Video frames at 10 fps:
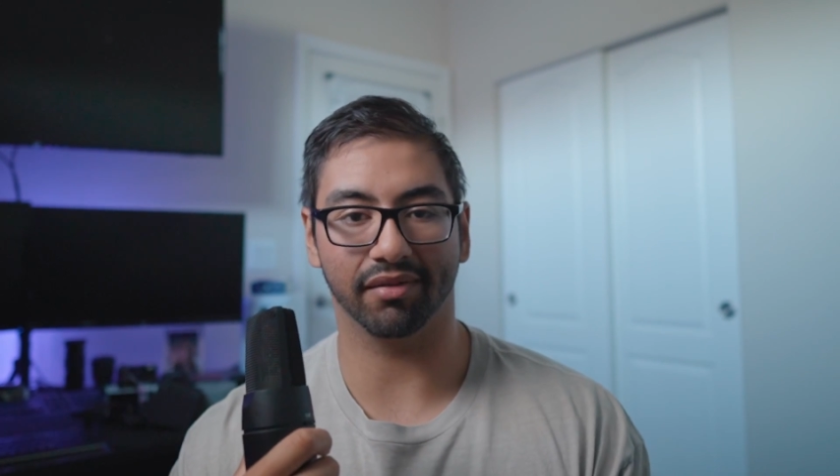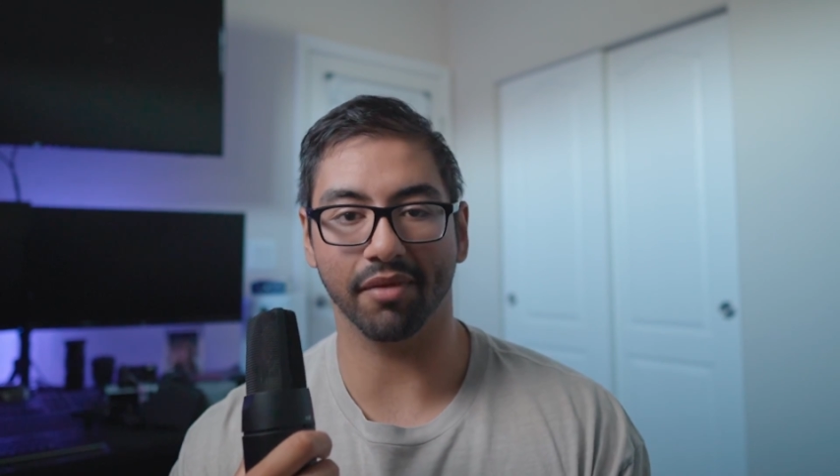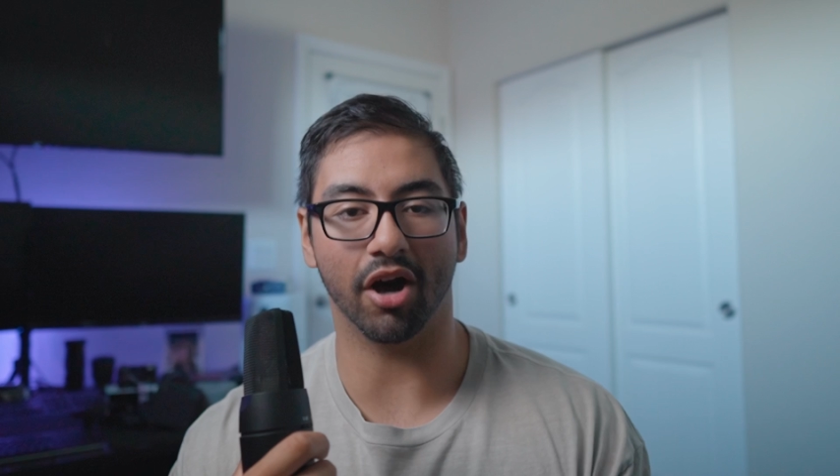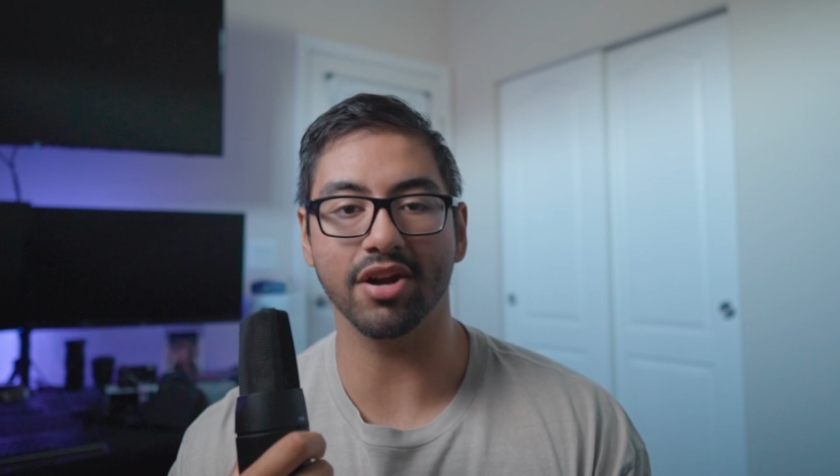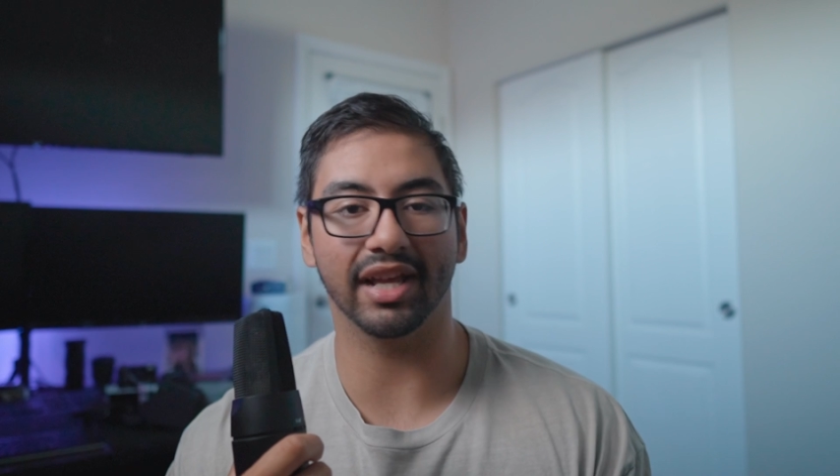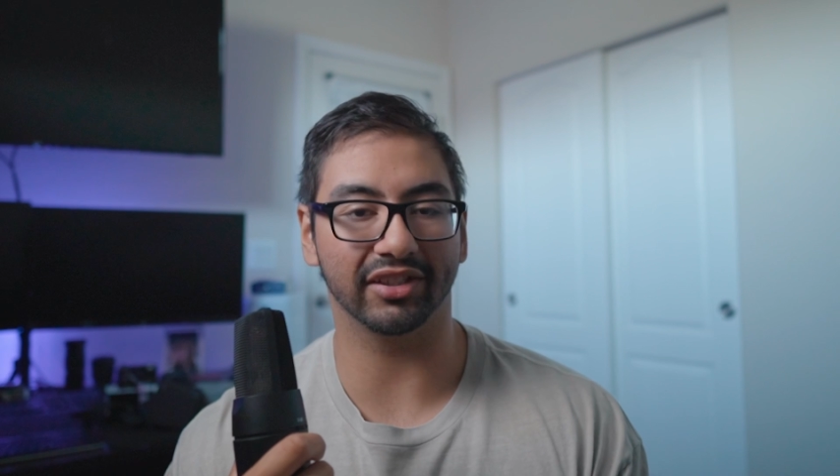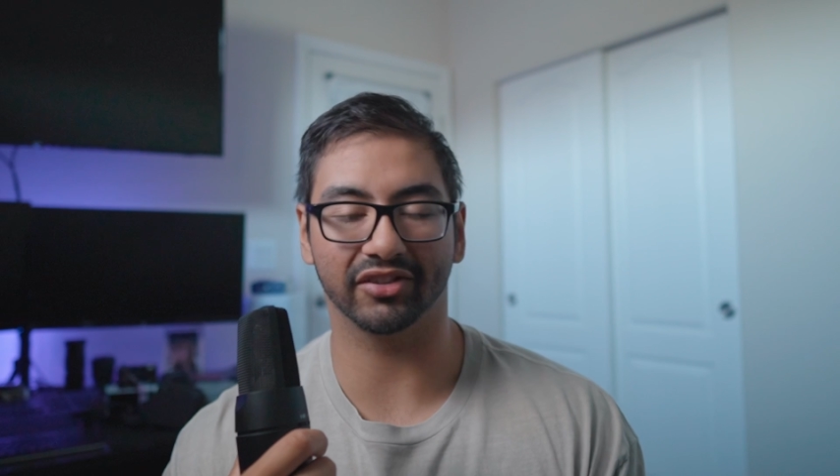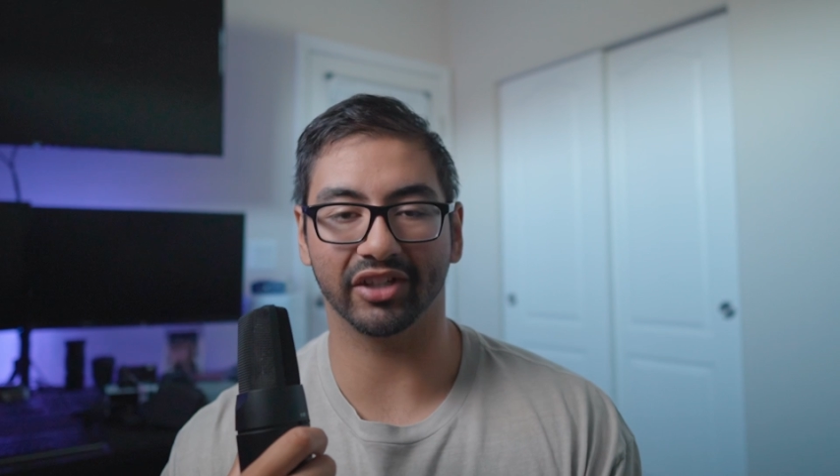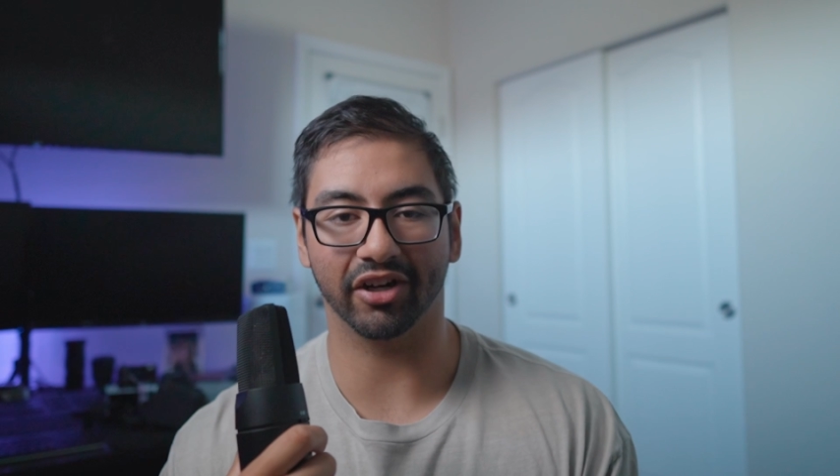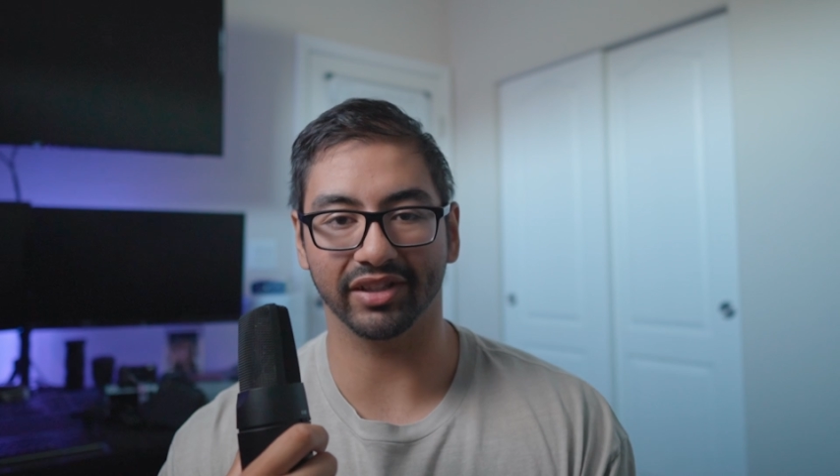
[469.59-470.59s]

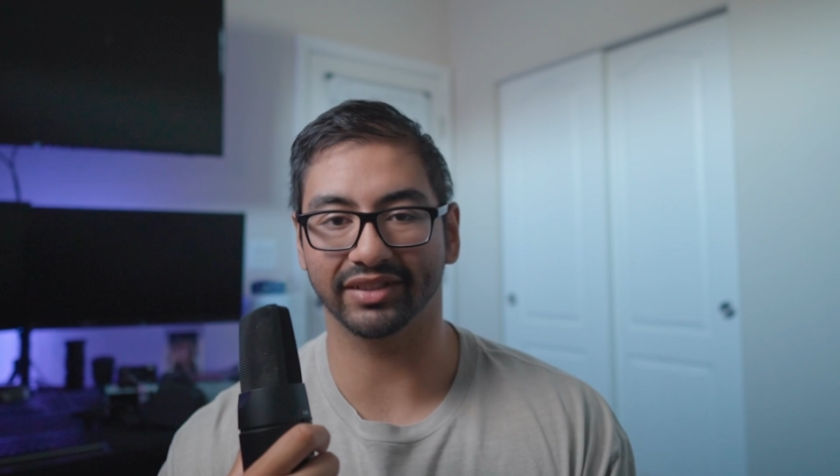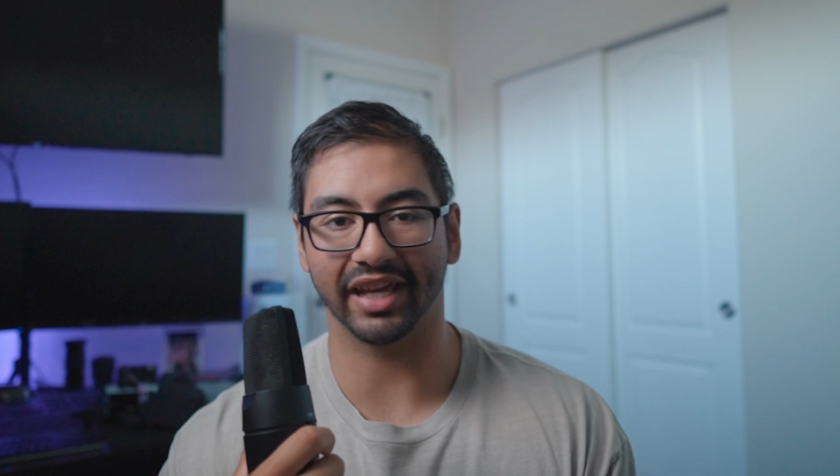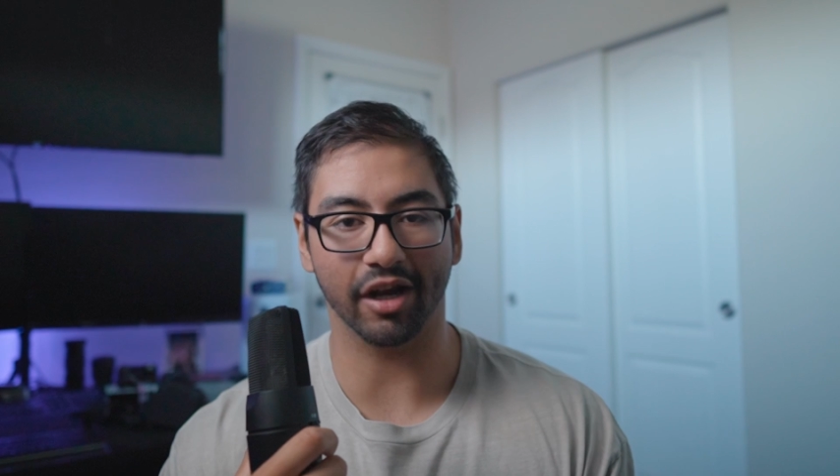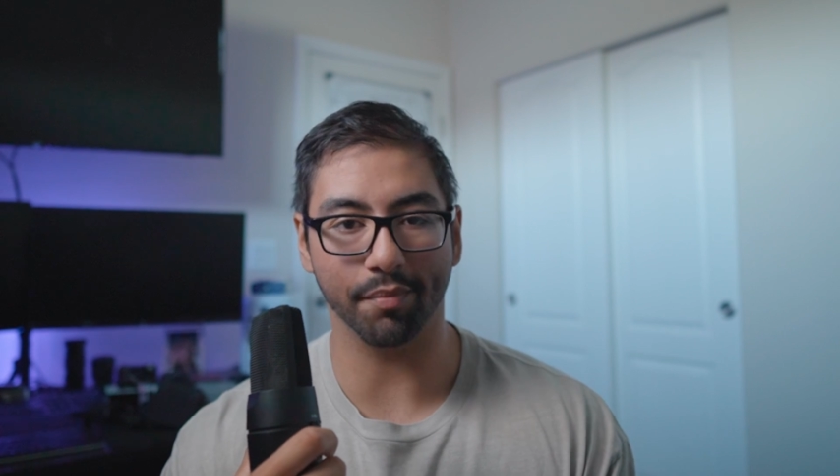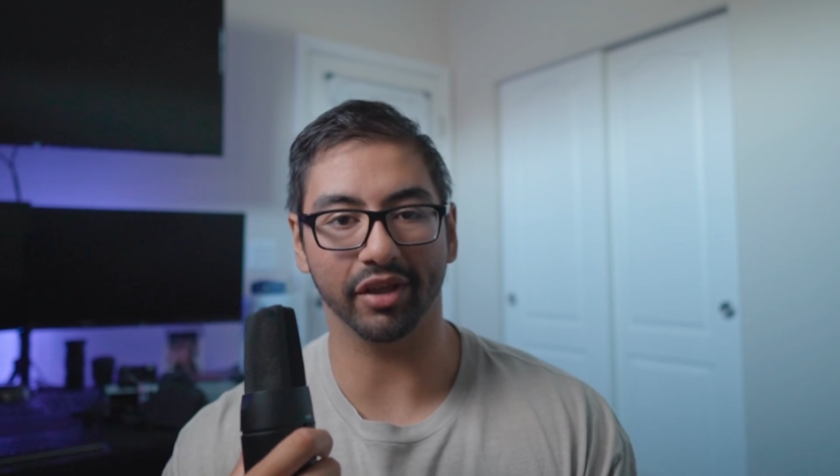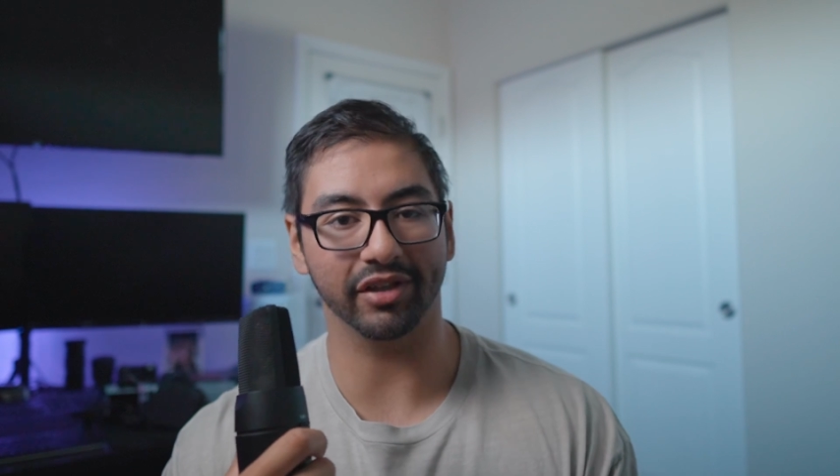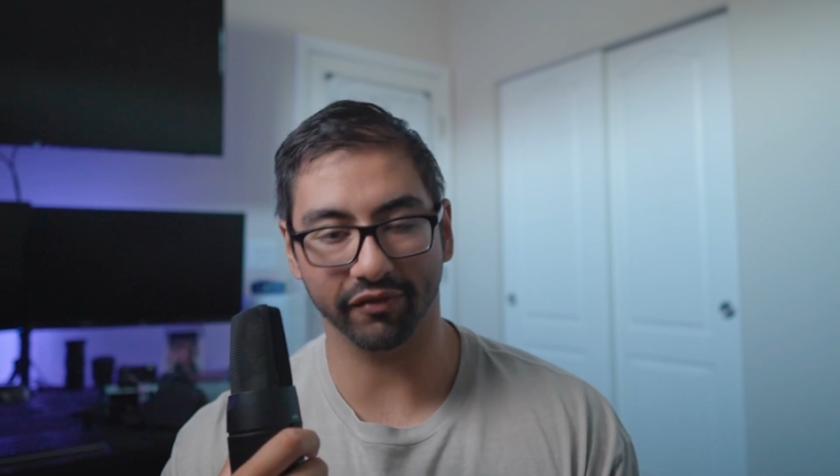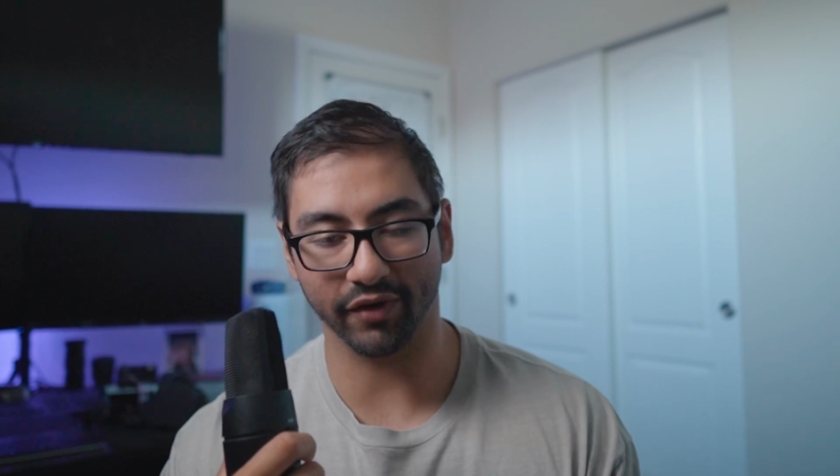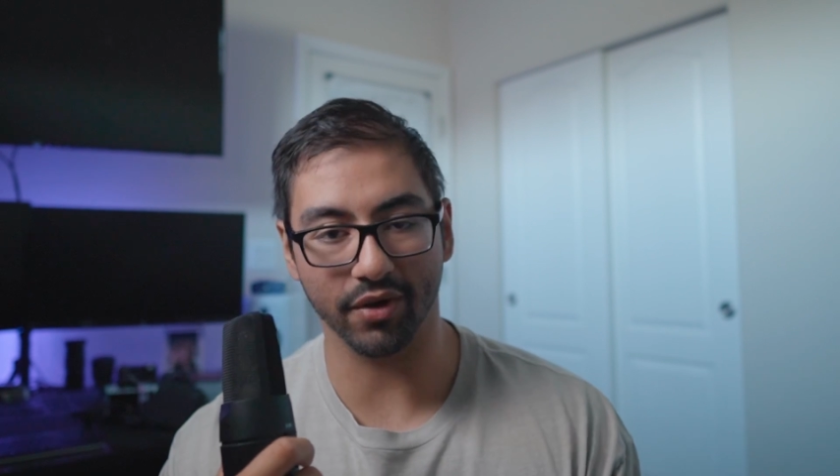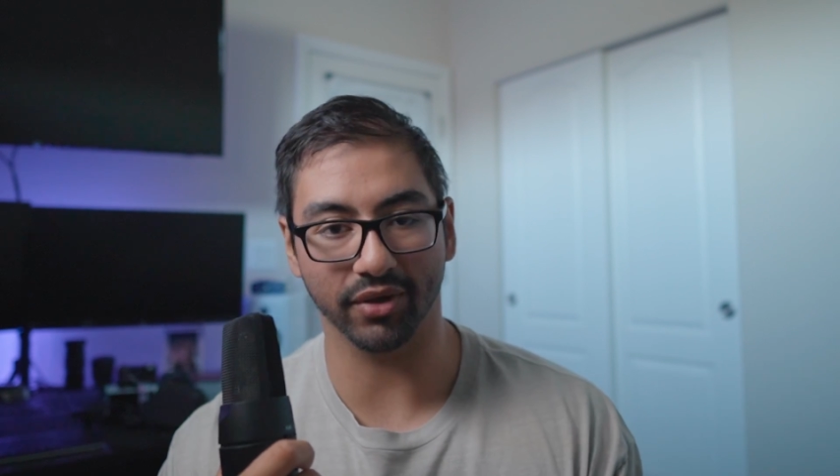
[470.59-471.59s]
unnecessarily take a million
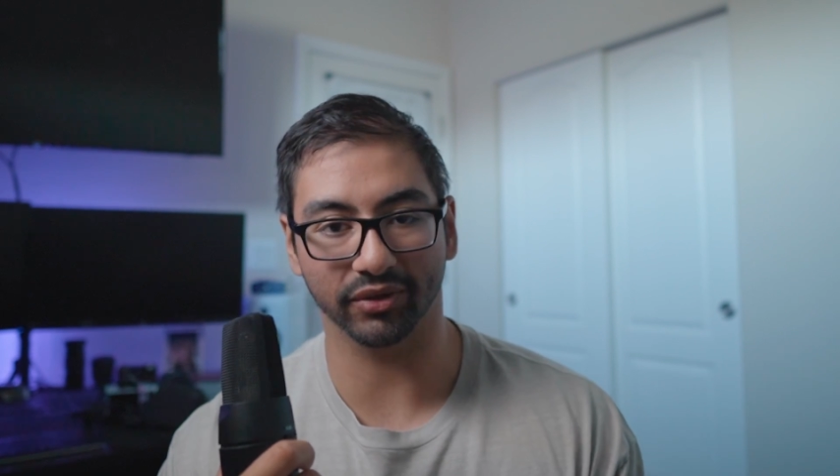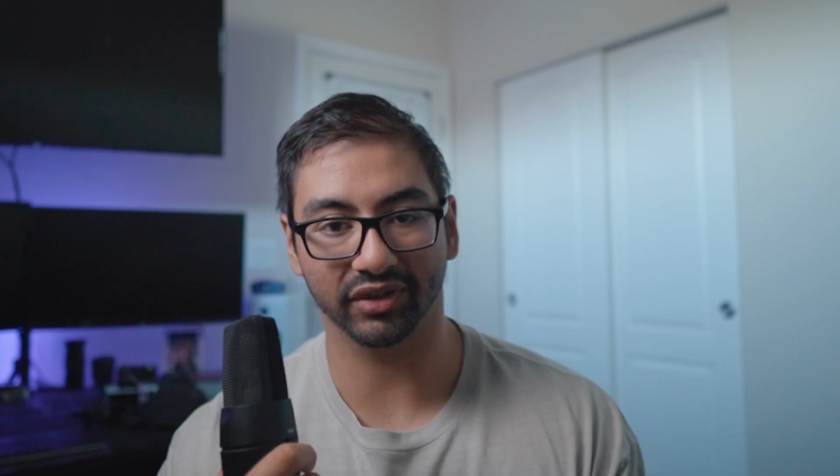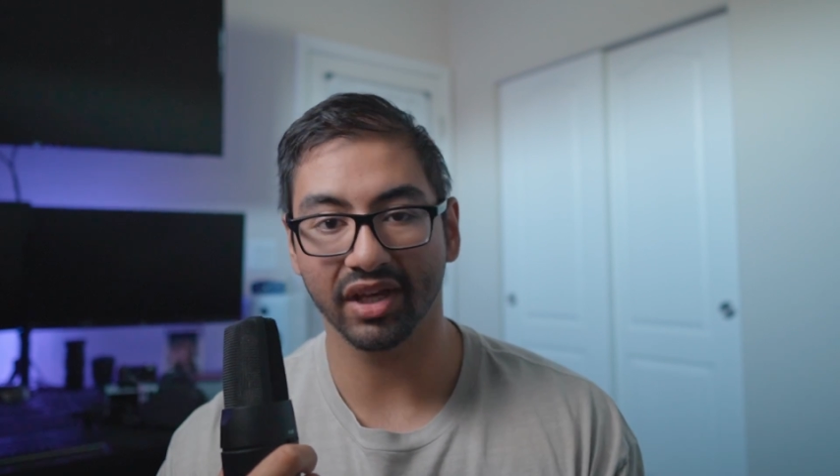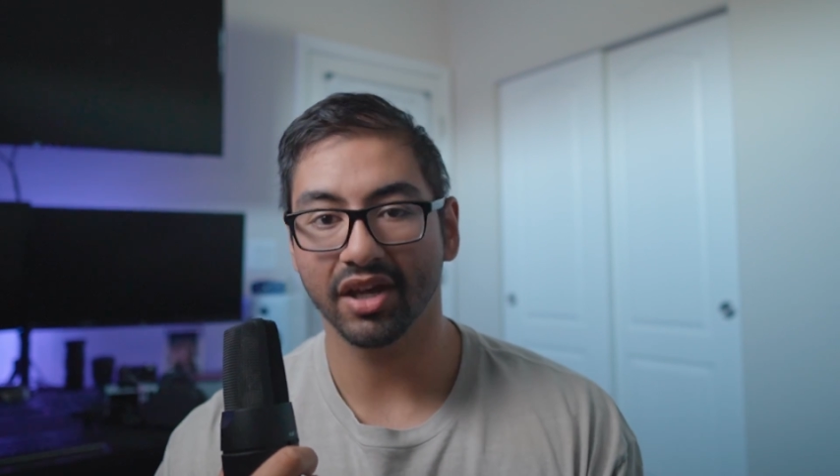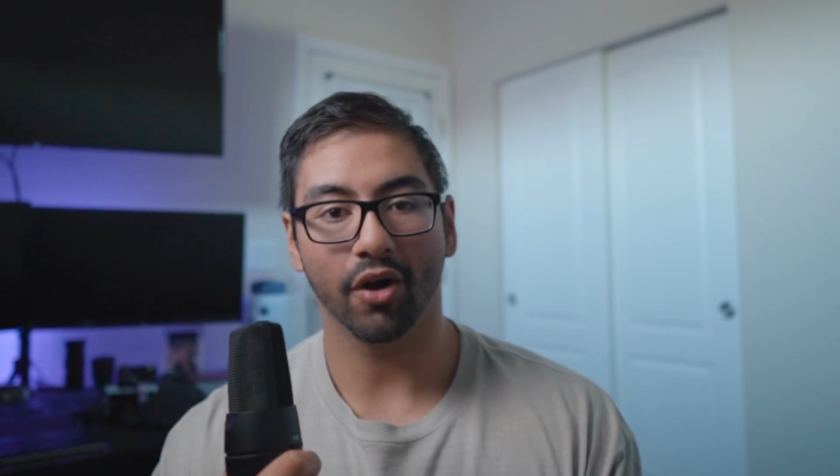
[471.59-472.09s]
photos